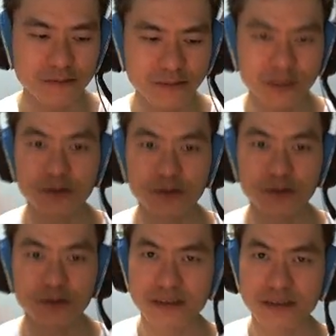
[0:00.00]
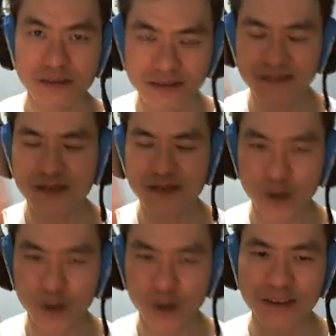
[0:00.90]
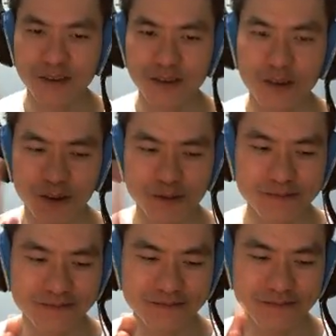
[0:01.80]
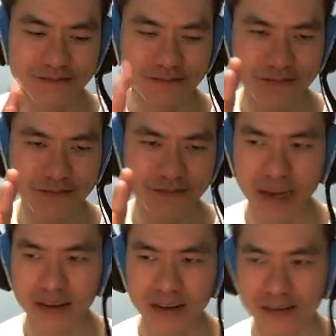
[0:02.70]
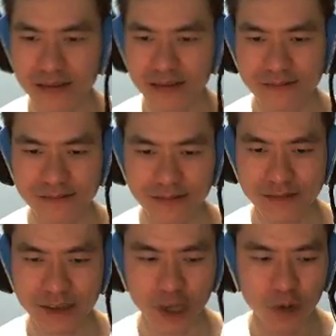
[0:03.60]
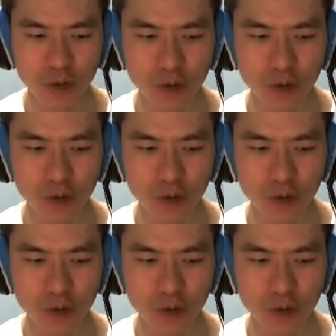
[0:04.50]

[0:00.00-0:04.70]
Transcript: so you just train your spin. So